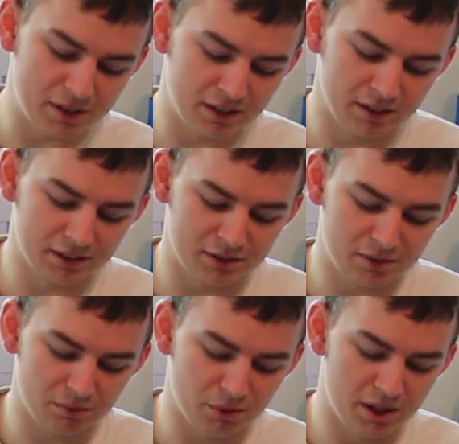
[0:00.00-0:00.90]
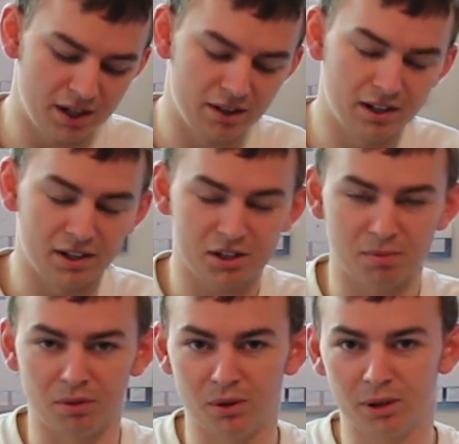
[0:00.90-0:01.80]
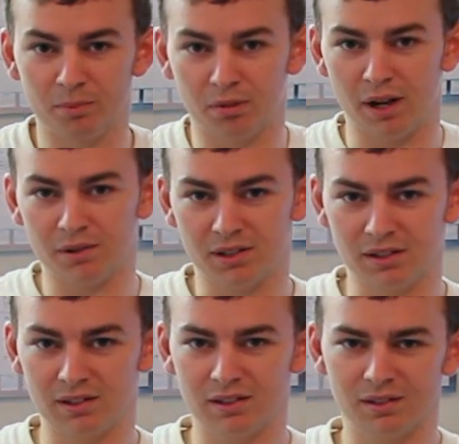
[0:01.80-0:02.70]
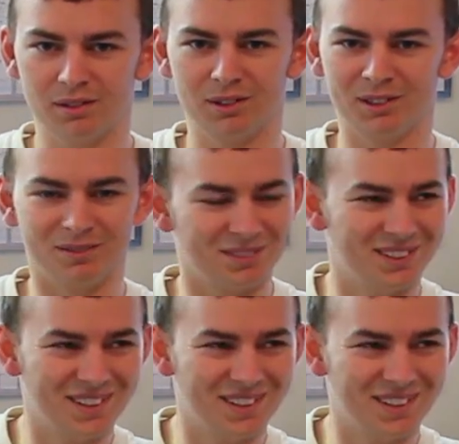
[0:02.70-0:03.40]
because when Internet Explorer browses or